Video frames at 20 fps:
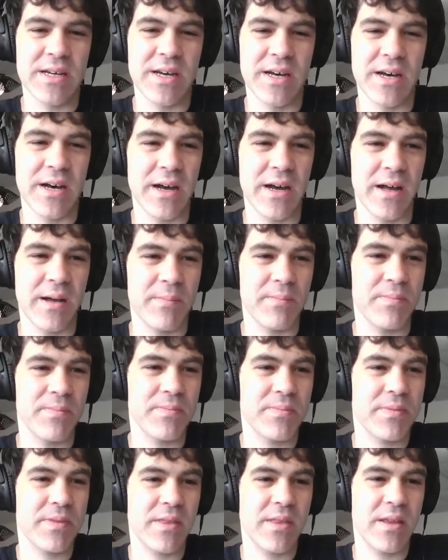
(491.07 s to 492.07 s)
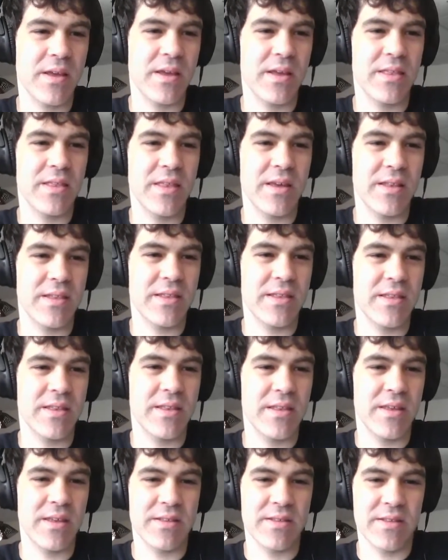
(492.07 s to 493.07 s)
That
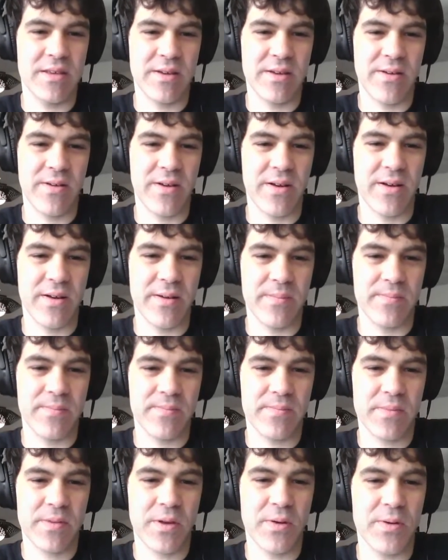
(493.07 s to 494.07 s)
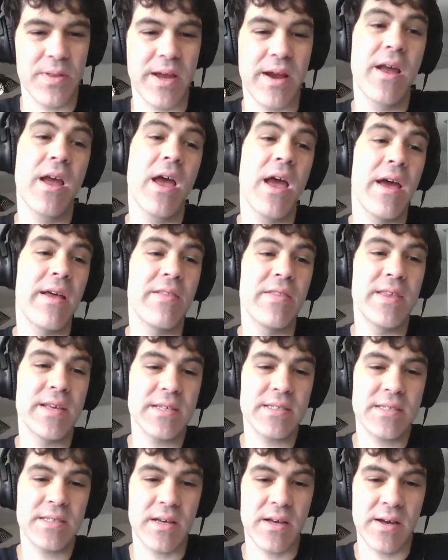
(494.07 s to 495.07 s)
they're going there. And
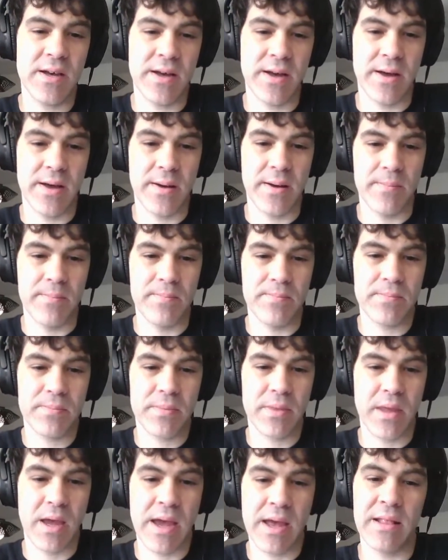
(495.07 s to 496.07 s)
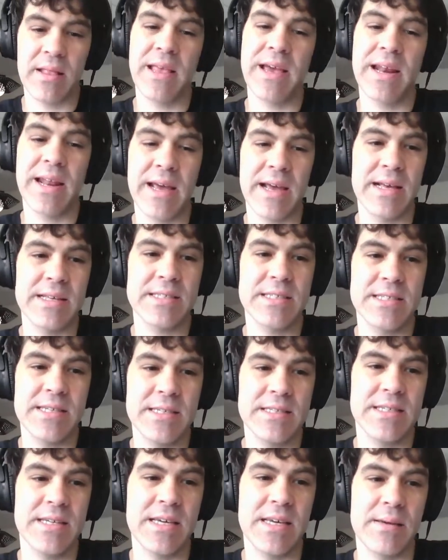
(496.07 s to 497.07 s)
this Atlanta SC
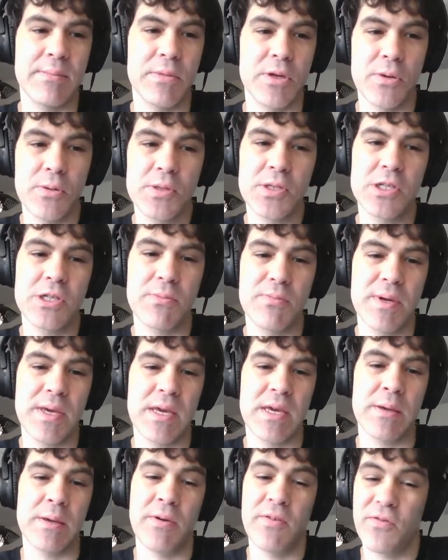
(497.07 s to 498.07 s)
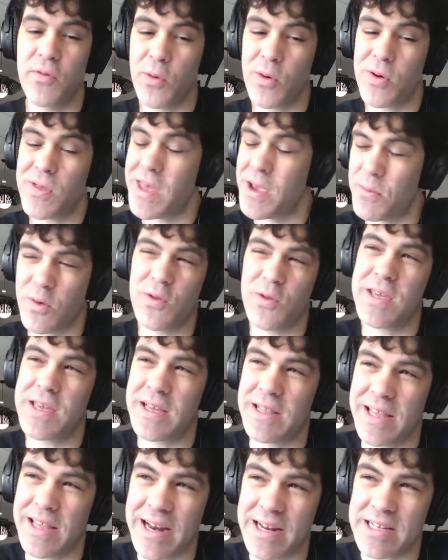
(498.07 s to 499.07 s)
team used to be, before they were
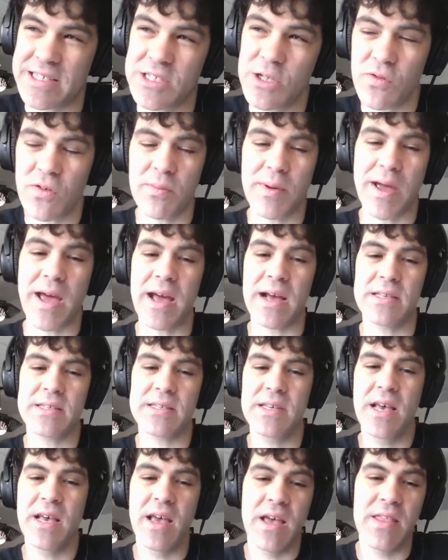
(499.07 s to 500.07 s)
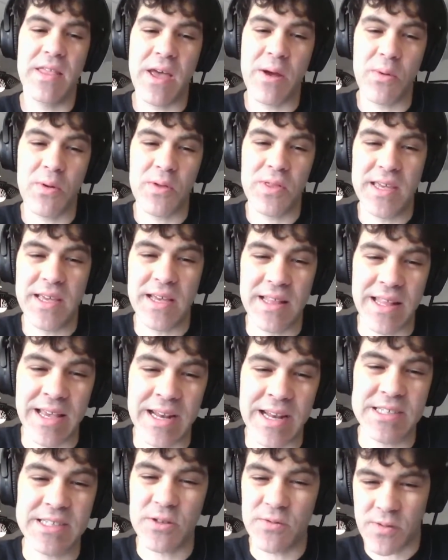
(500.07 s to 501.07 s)
the Atlanta Silverbacks, they were the
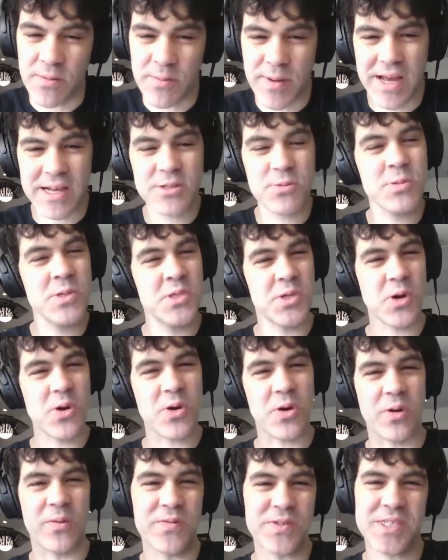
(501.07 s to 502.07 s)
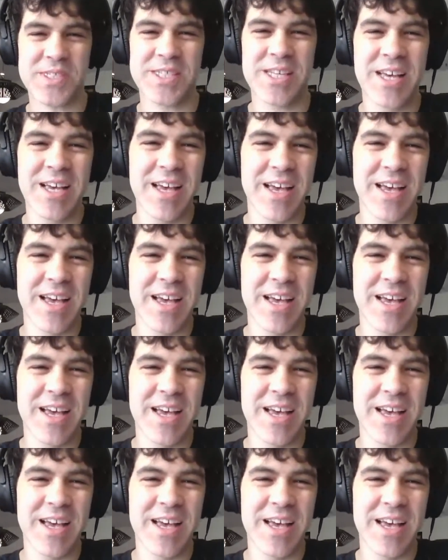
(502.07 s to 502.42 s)
Atlanta Silverbacks Reserves.